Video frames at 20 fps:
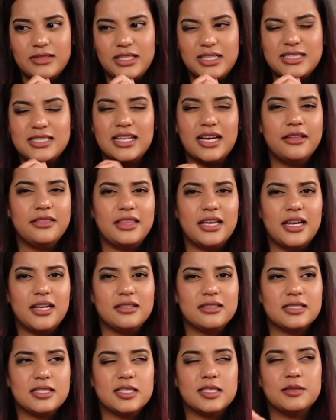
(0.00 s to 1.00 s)
It's not
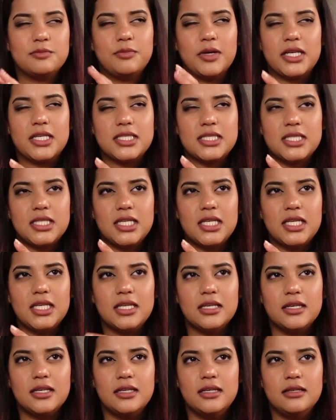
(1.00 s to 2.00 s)
that
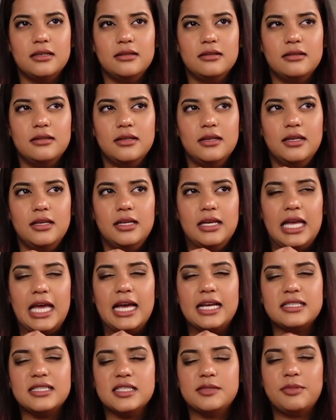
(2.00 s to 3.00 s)
spicy. It
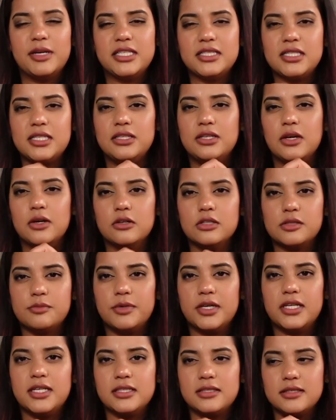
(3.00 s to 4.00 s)
has spicy notes,
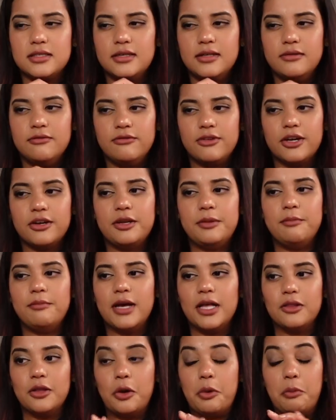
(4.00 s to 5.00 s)
but it's very
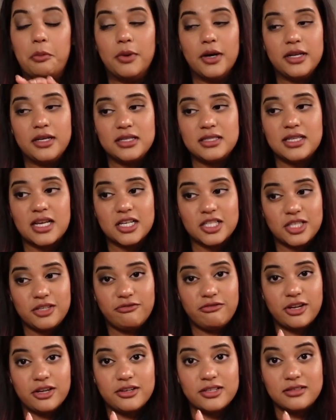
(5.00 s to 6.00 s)
mellow, but it's actually
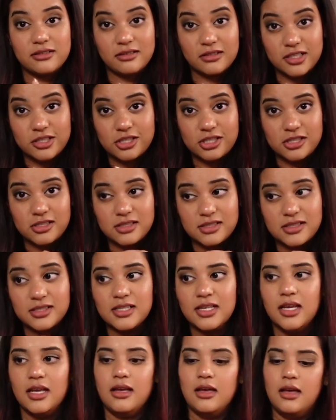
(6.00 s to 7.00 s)
very delicious.
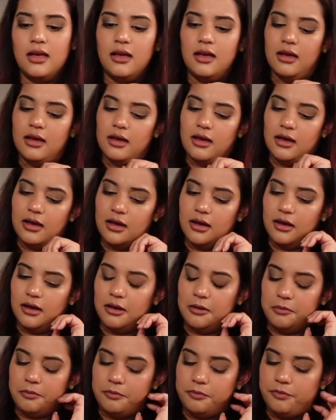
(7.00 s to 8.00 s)

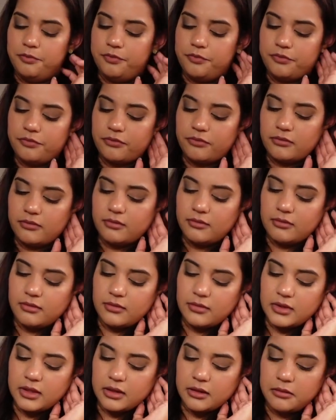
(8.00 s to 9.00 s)

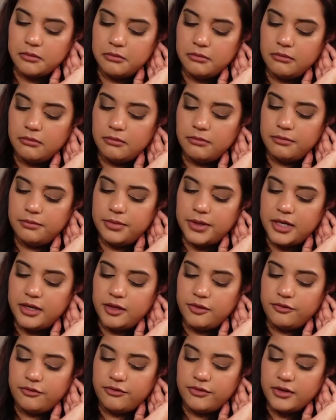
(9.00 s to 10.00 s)
But
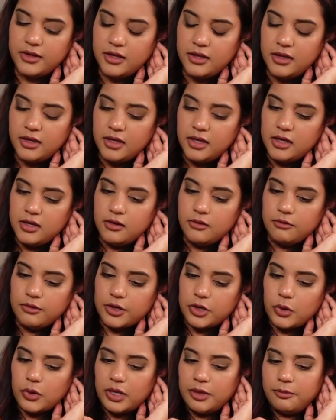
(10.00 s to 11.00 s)
if we're
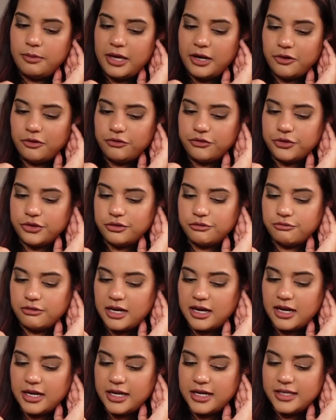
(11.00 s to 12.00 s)
going battle for the
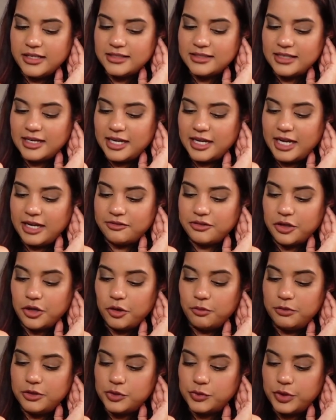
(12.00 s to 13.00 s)
ryes, I have to
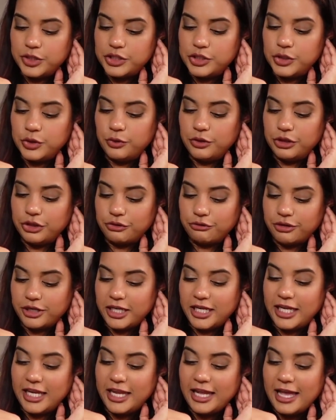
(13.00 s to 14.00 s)
go between 2 and
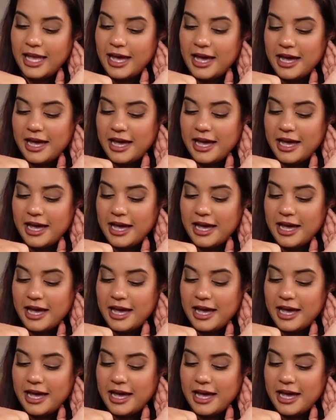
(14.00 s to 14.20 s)
3.